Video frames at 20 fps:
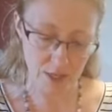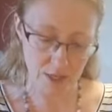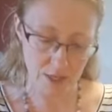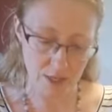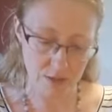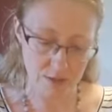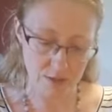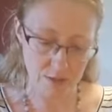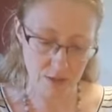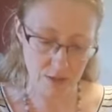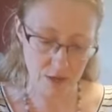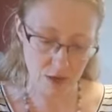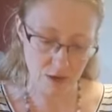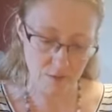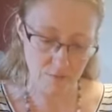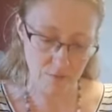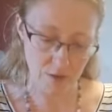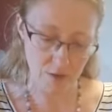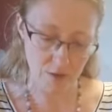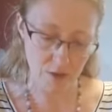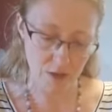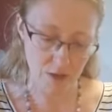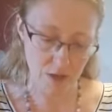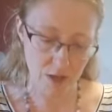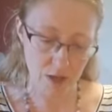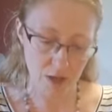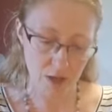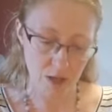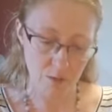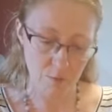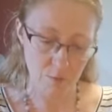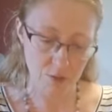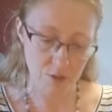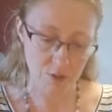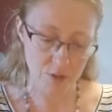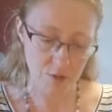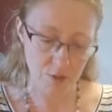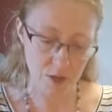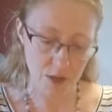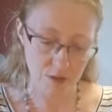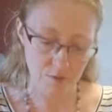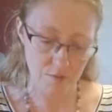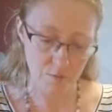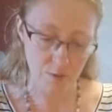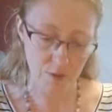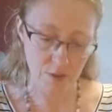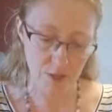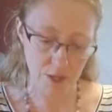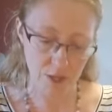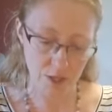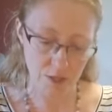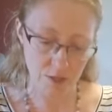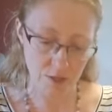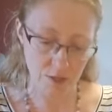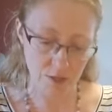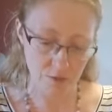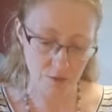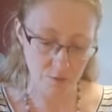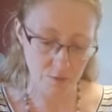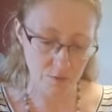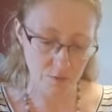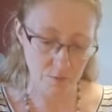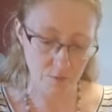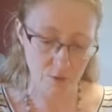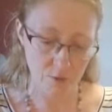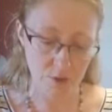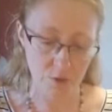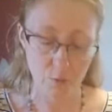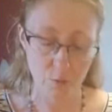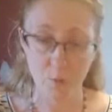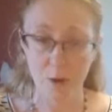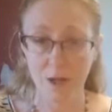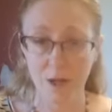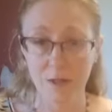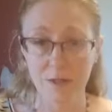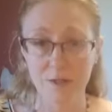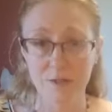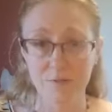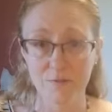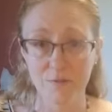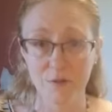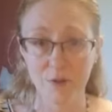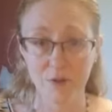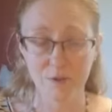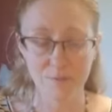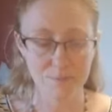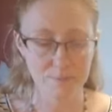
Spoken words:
has to offer and which you have within you when your well is full.